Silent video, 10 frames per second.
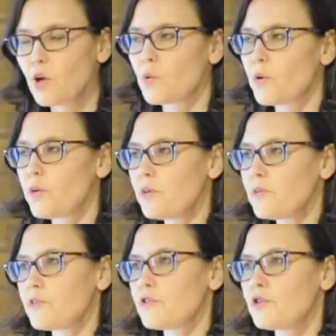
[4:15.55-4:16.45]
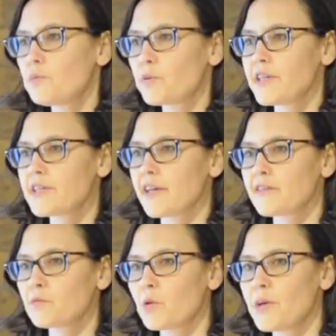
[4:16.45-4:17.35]
or there's a 2-point
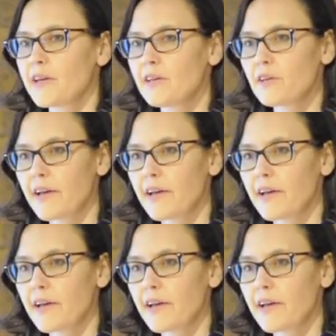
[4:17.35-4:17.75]
test where we can look